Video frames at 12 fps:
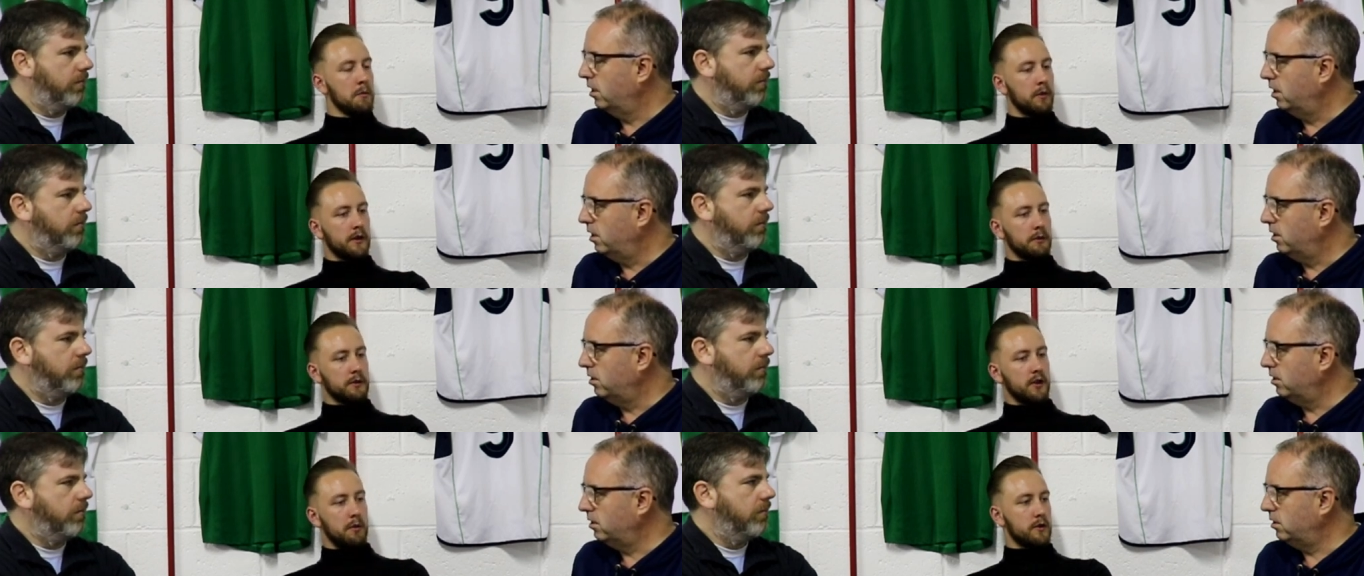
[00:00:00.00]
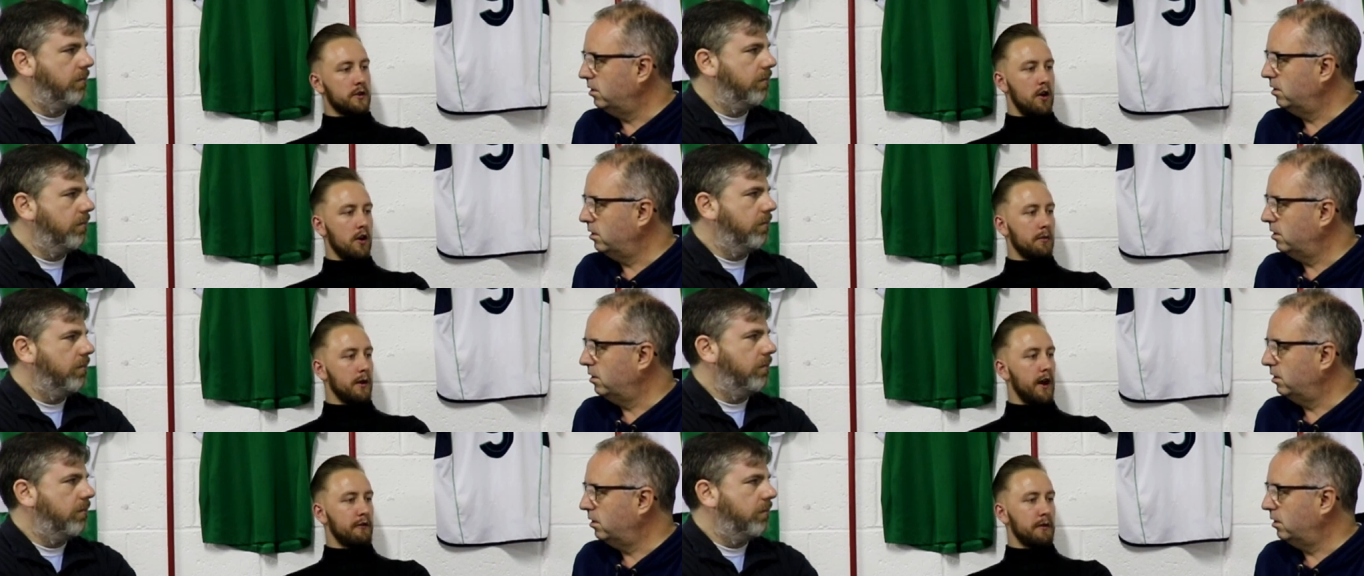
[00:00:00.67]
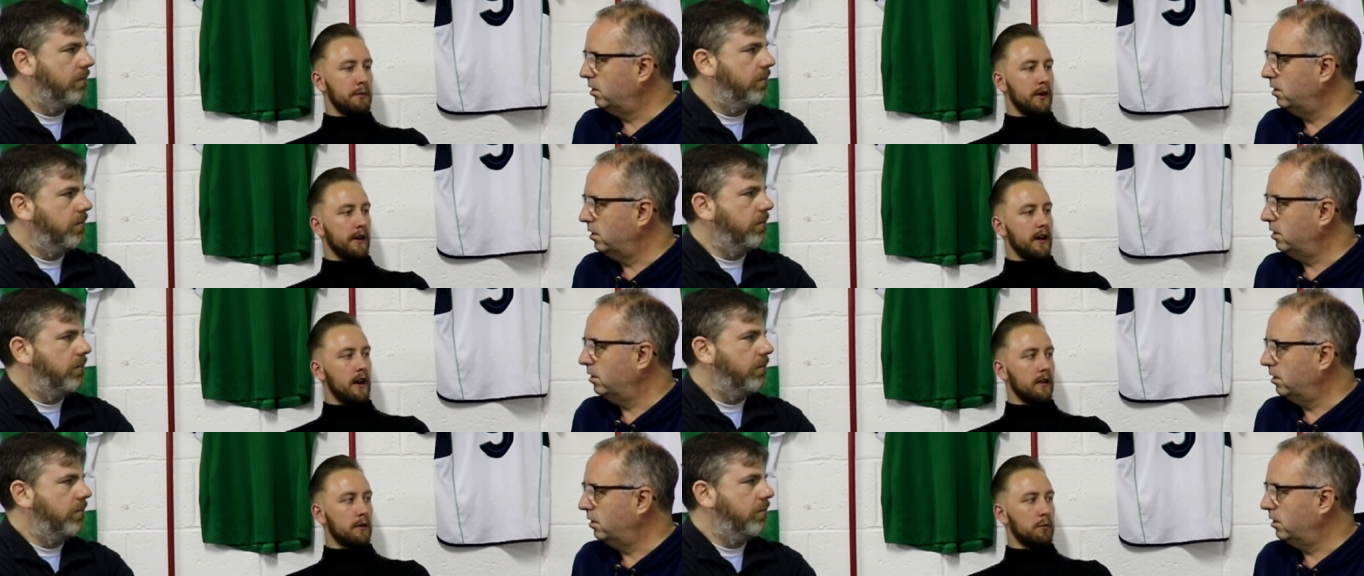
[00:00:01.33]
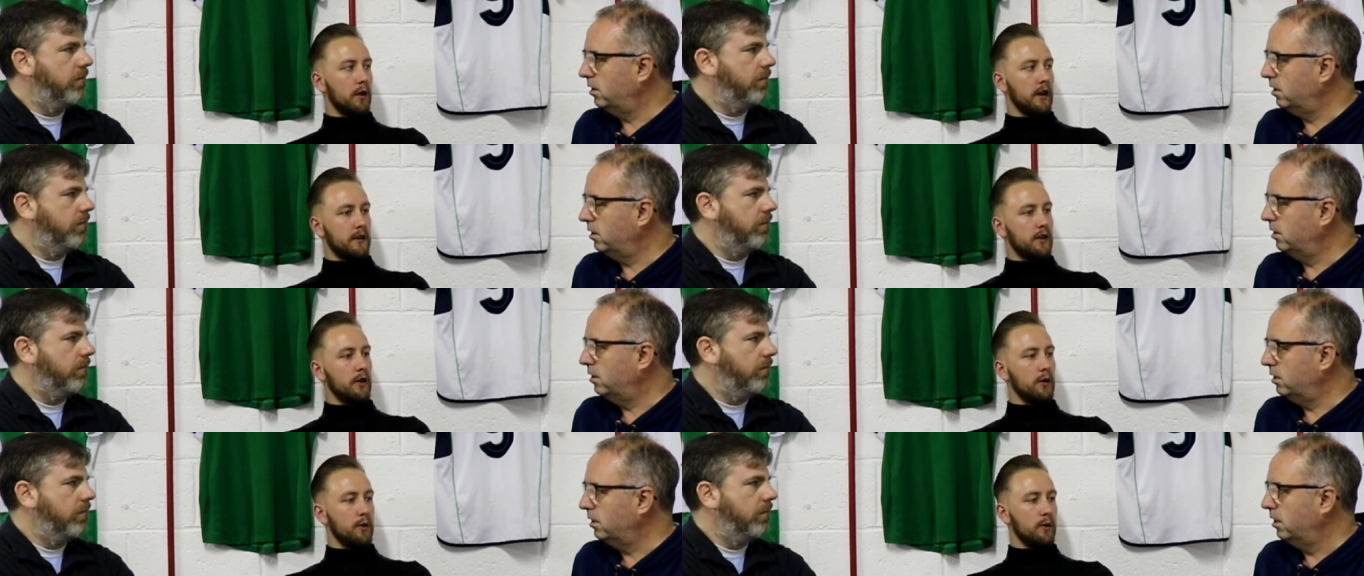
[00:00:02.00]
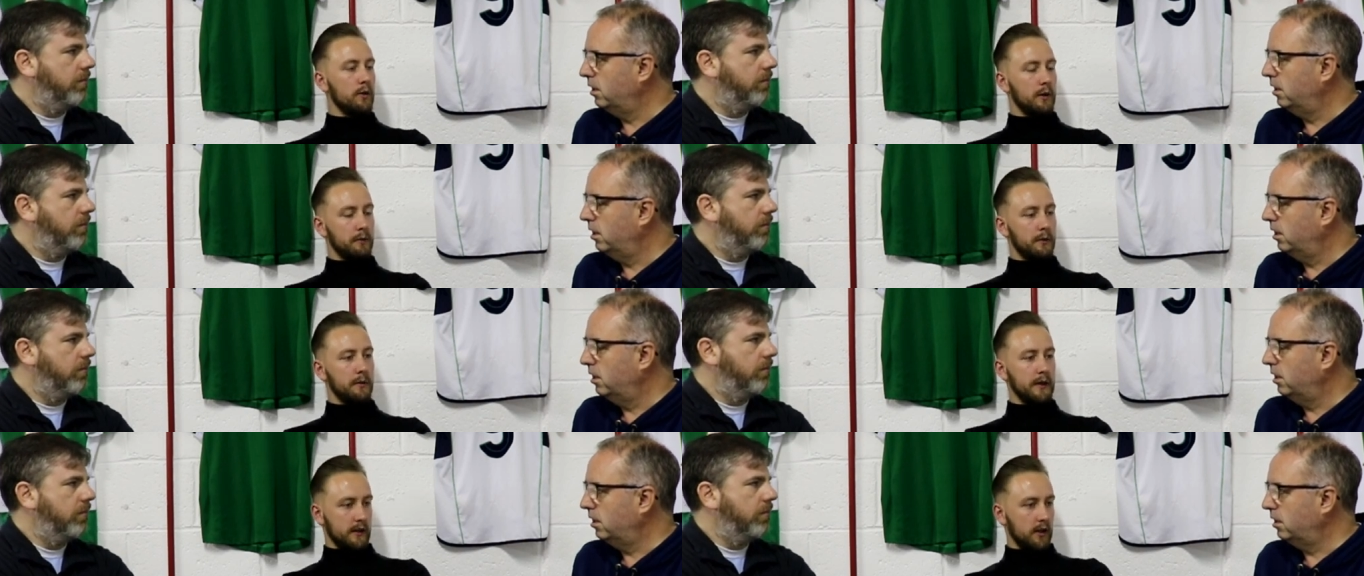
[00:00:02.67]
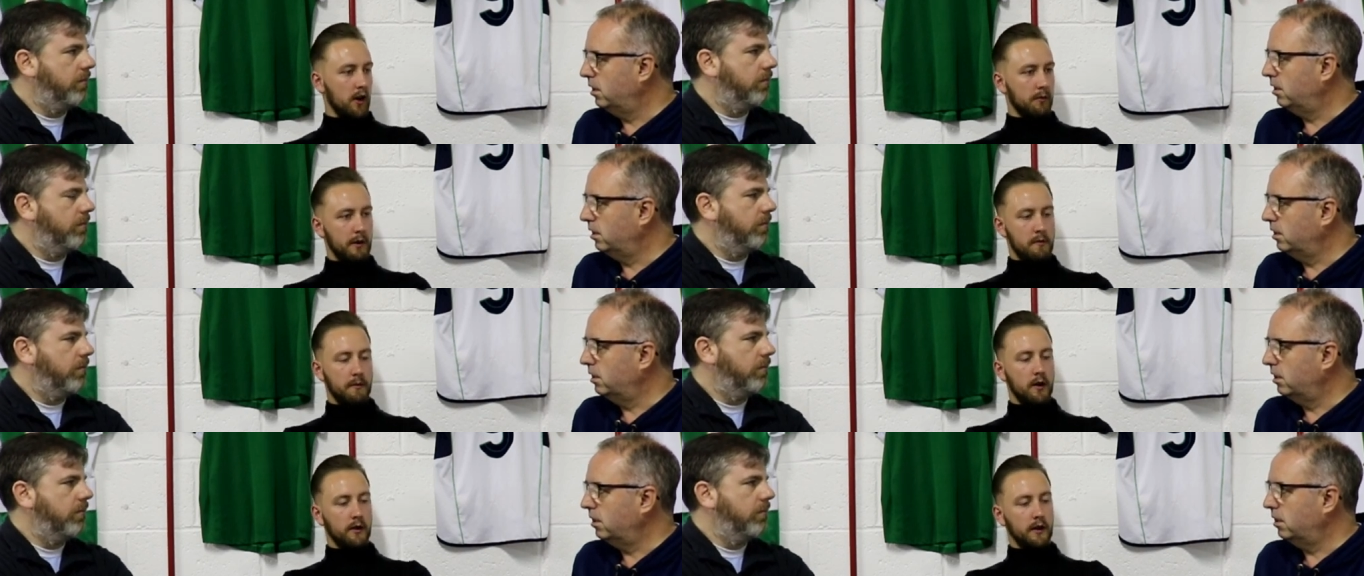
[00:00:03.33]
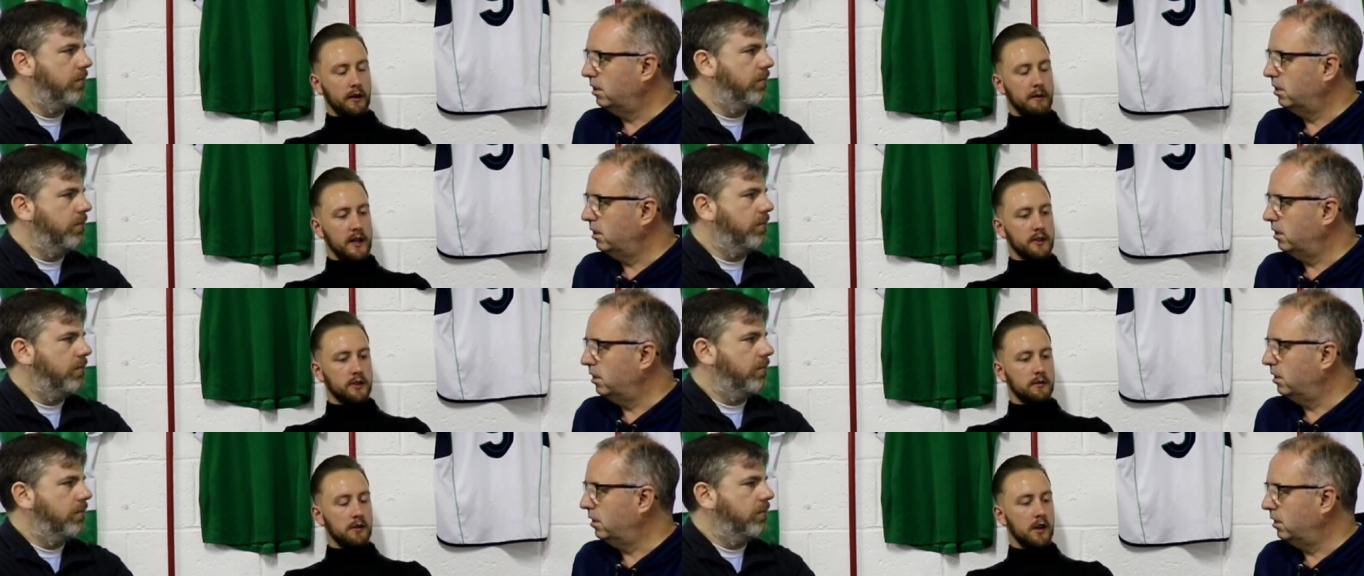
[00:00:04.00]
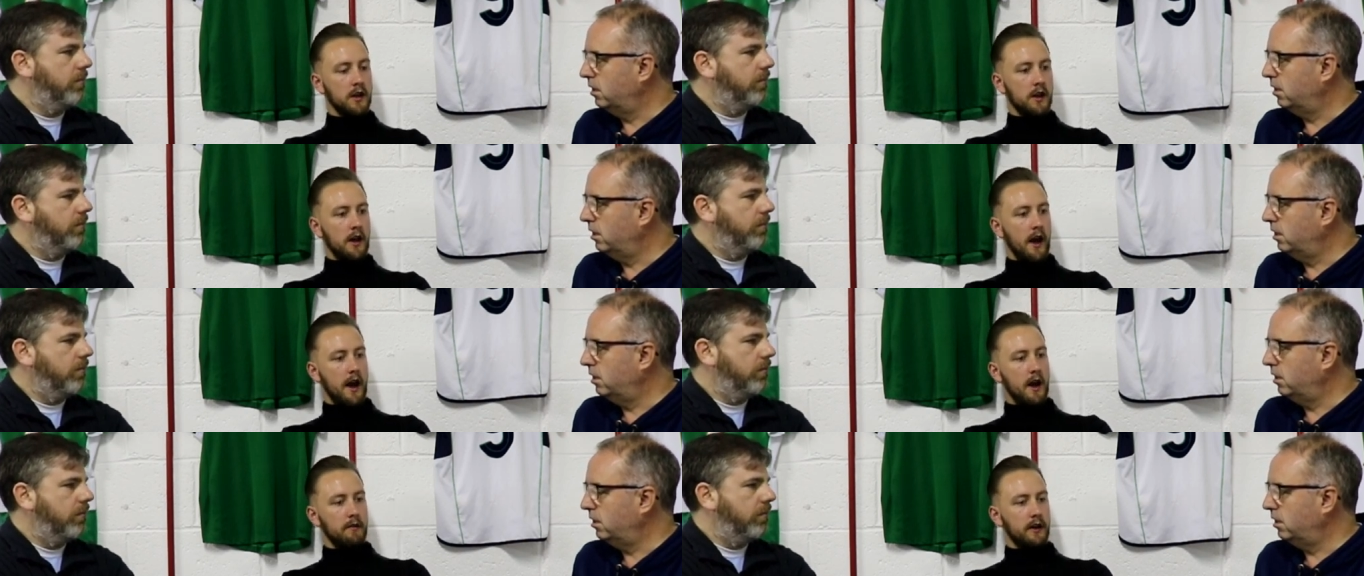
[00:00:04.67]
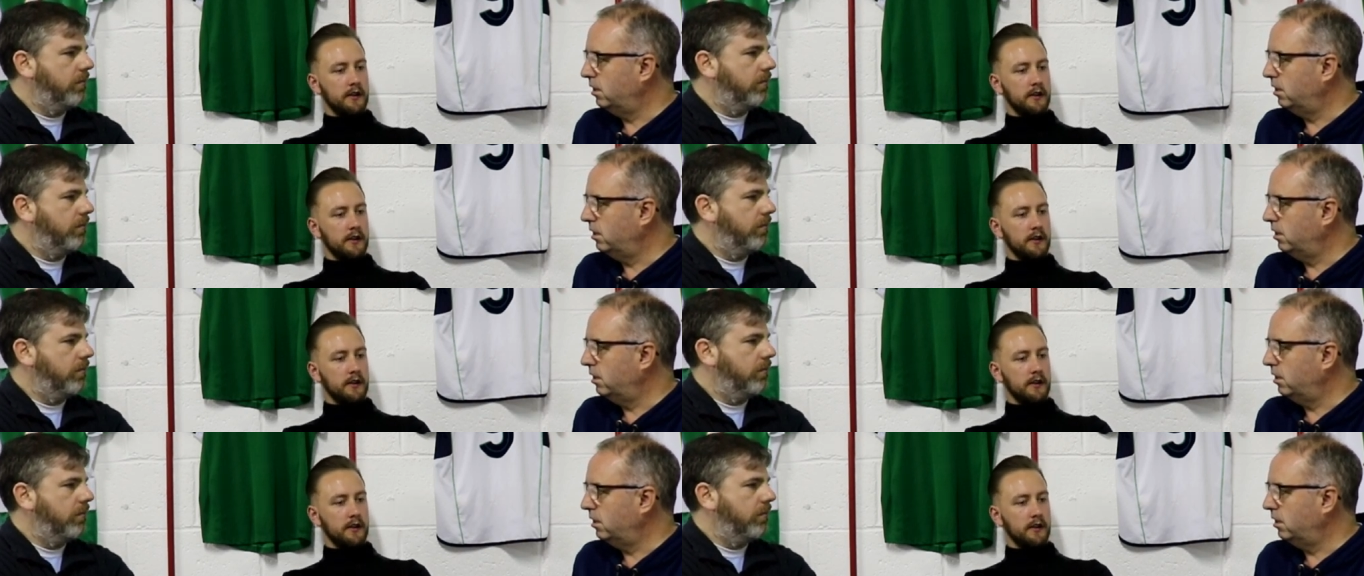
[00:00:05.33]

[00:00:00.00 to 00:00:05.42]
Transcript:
Speaker 1: But there was so much talk about everybody else. But I do, when we will talk about him now that you mentioned him, um, I